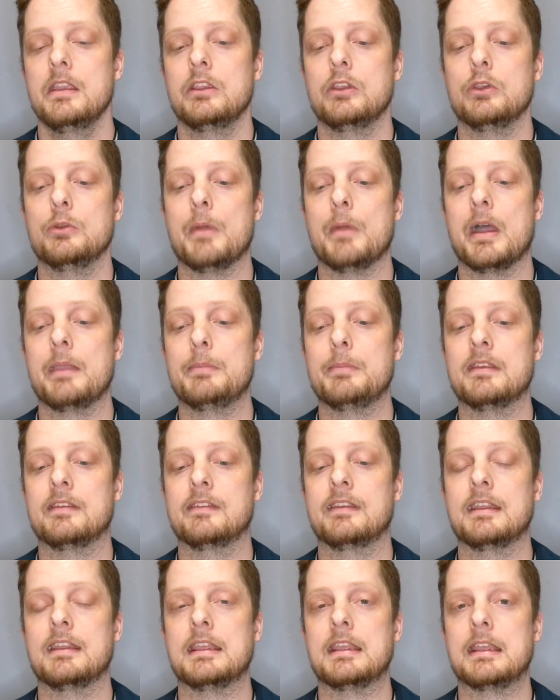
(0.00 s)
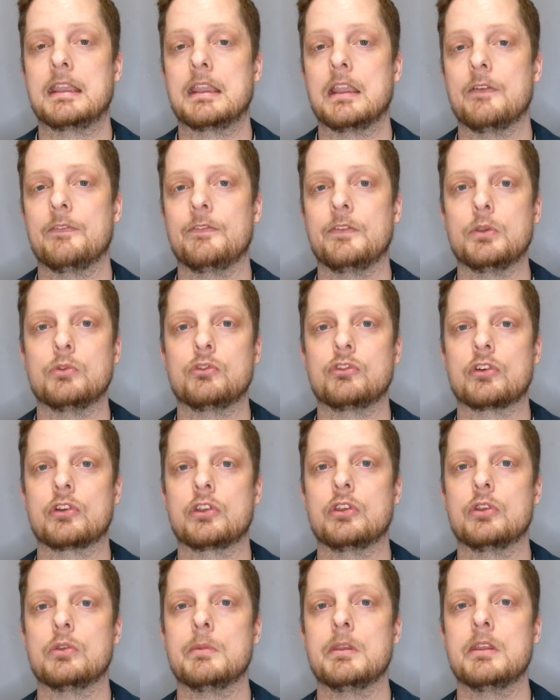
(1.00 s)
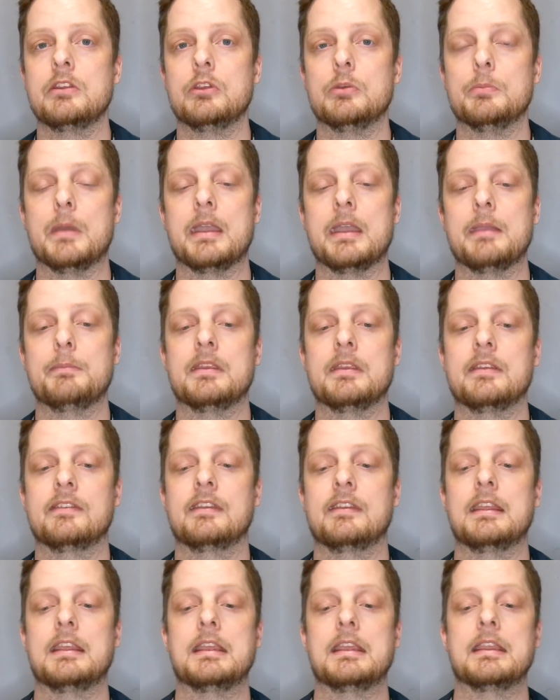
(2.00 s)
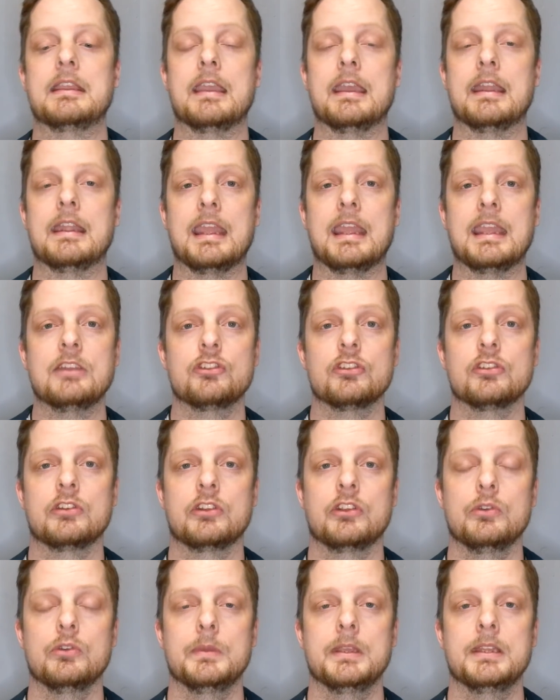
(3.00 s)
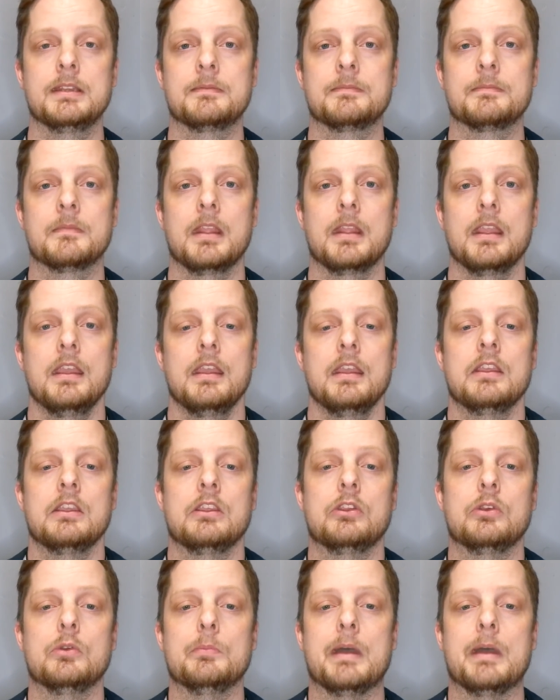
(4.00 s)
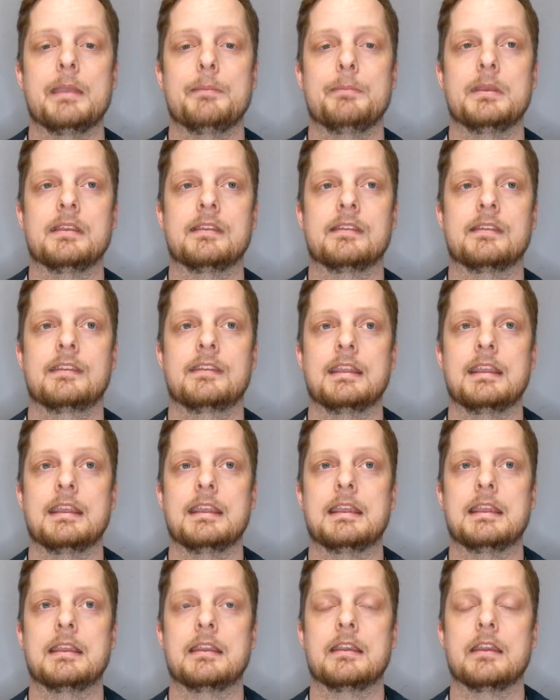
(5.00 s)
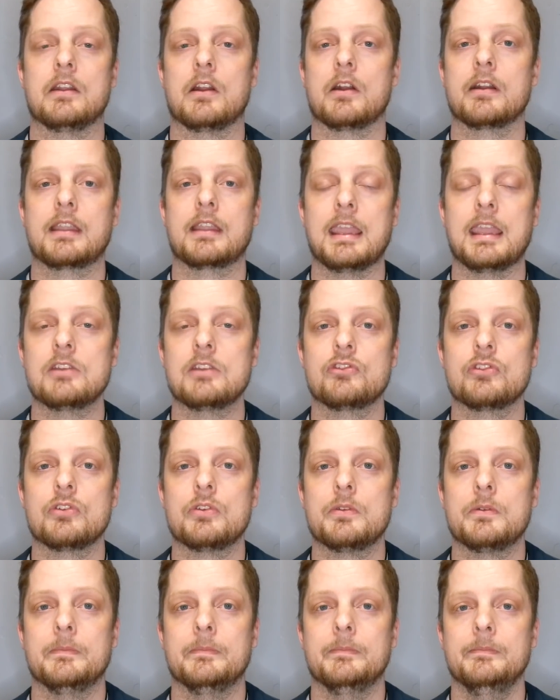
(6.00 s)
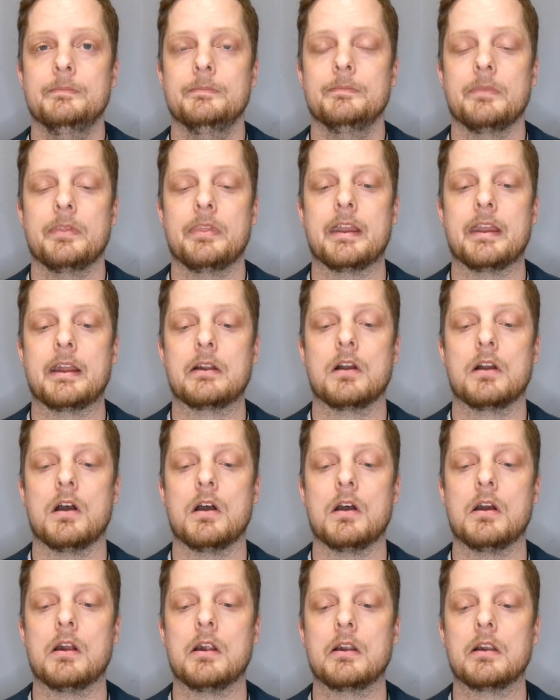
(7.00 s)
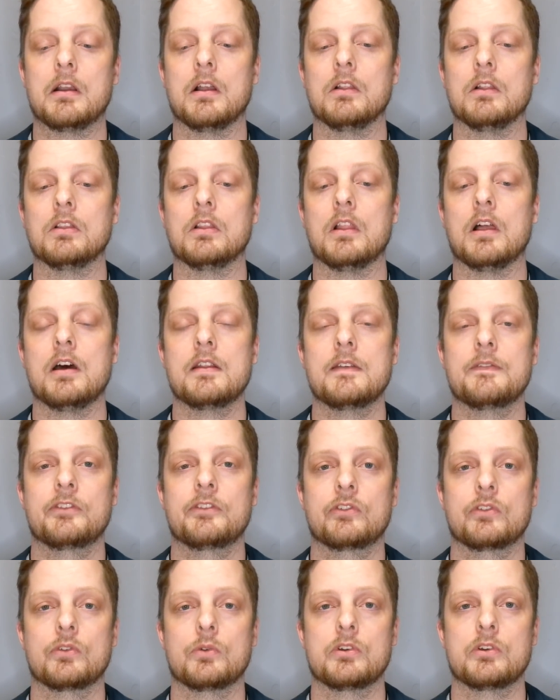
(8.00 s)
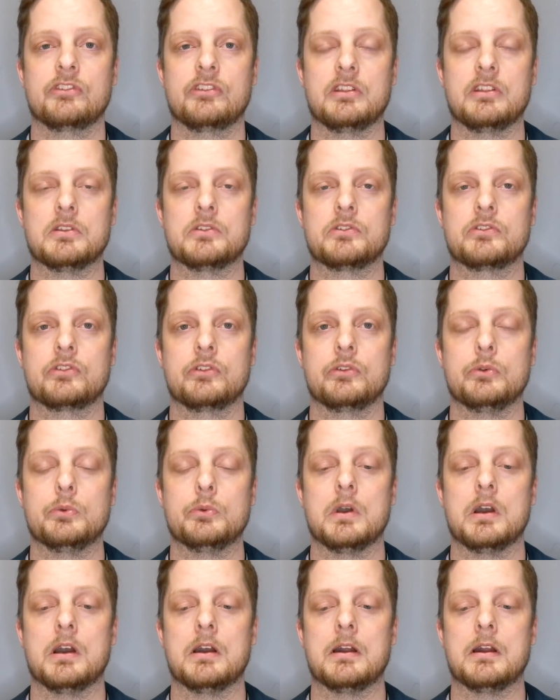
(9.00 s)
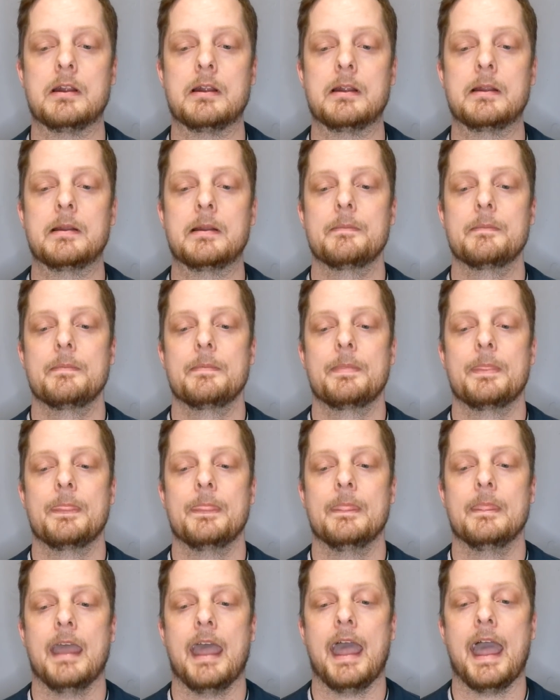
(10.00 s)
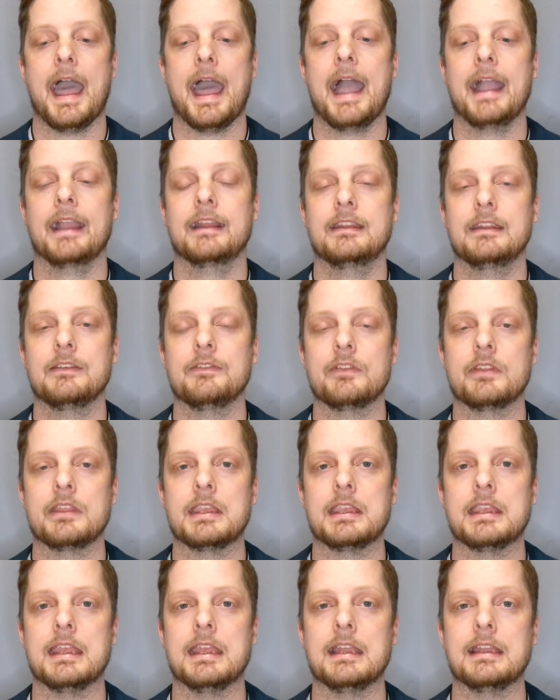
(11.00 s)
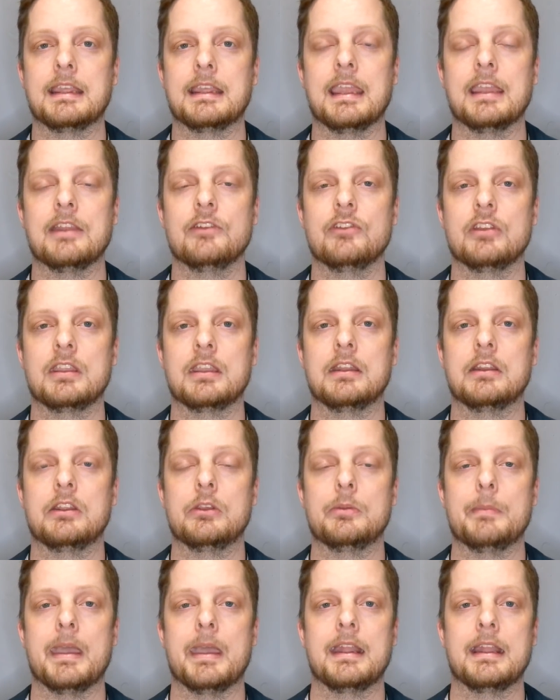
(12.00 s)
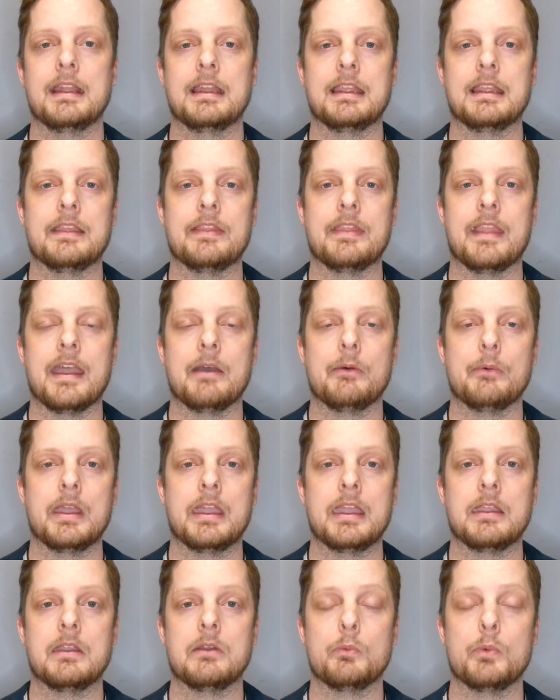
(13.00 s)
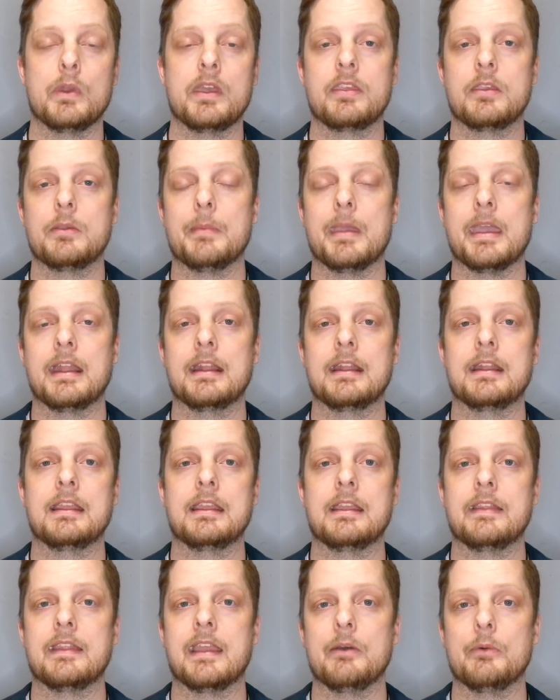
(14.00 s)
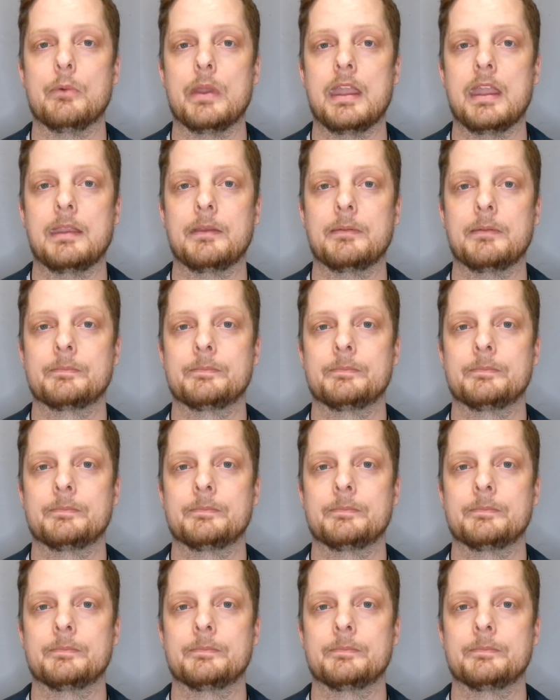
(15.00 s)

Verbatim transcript: You might be seeing a future human. You might be seeing an ancient human. You might be seeing an archangel there are a lot of sources who are actively engaging in humanity in that way, with humanity in that way.